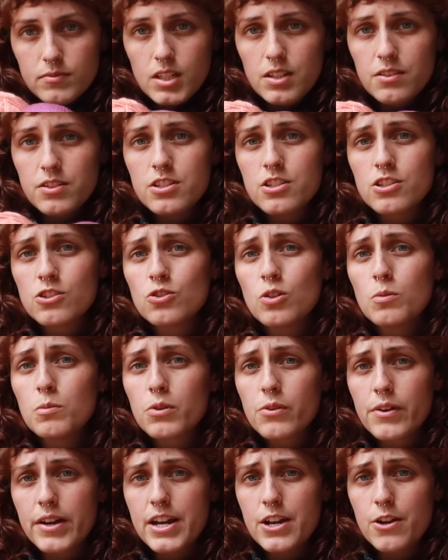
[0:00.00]
This is all
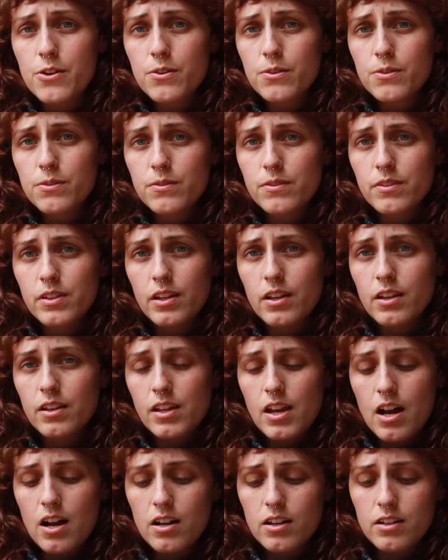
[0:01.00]
merino
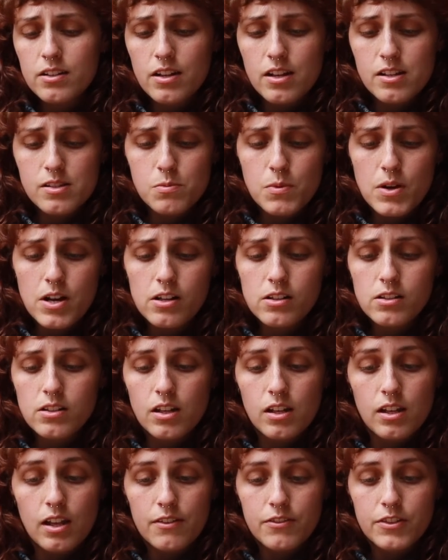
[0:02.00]
yarn as well.
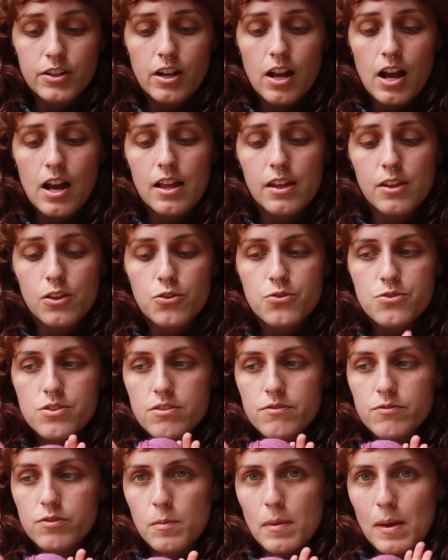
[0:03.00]
Love it. I used
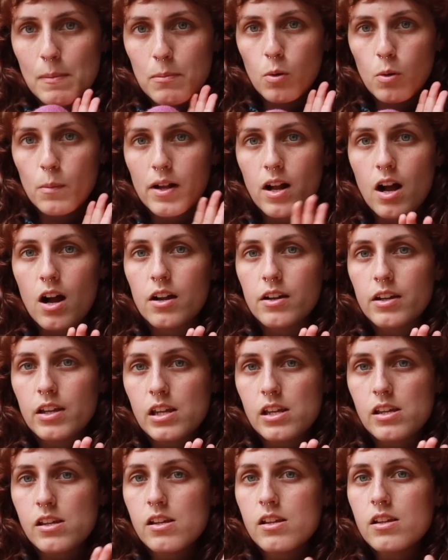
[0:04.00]
it for my
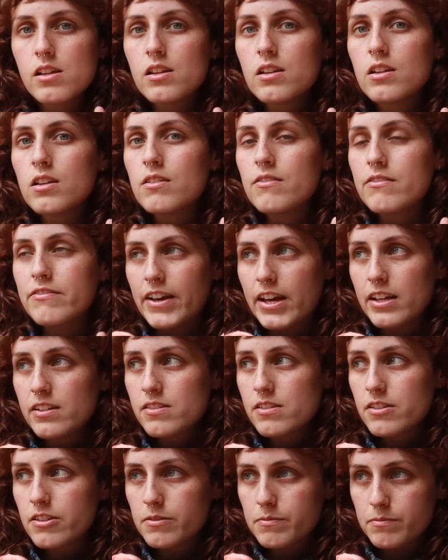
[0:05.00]
McCartney
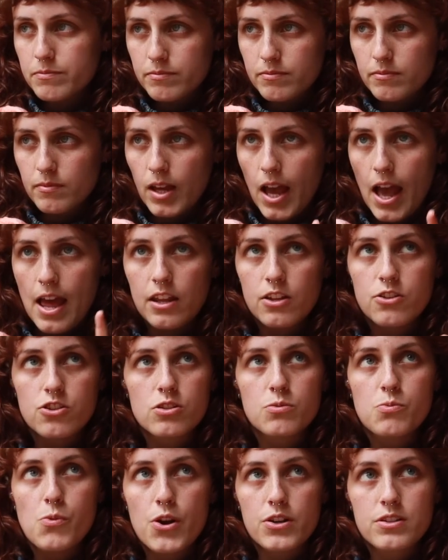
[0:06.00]
vest and it
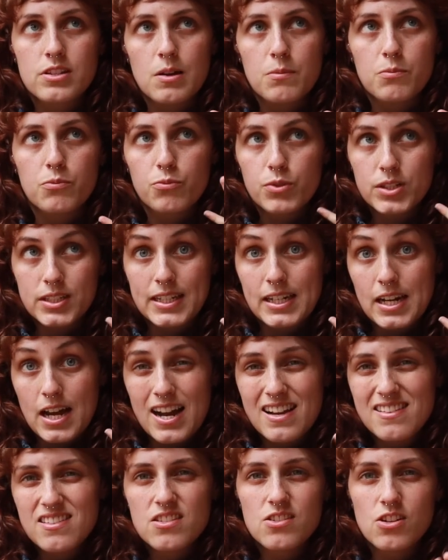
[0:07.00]
just works out really
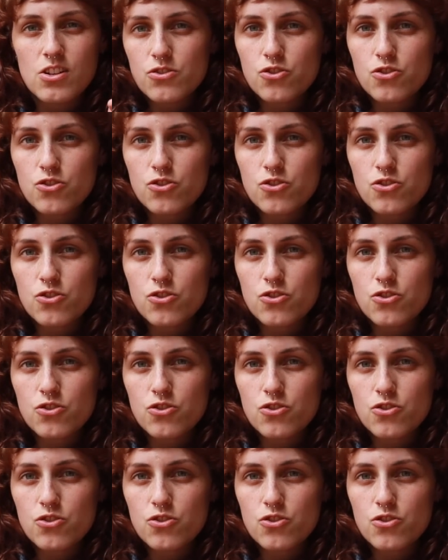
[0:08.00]
nice. It's not